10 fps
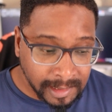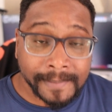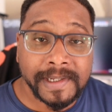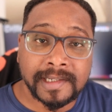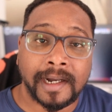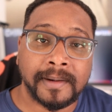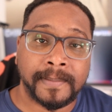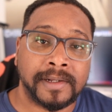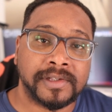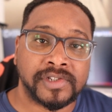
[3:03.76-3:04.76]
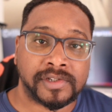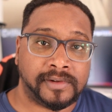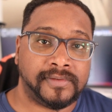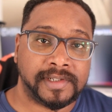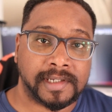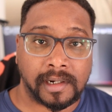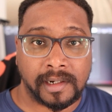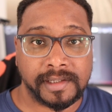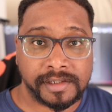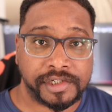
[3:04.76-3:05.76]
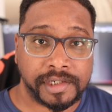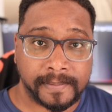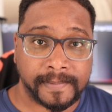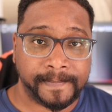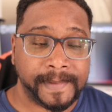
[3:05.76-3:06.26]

Let me talk about the service on this ship.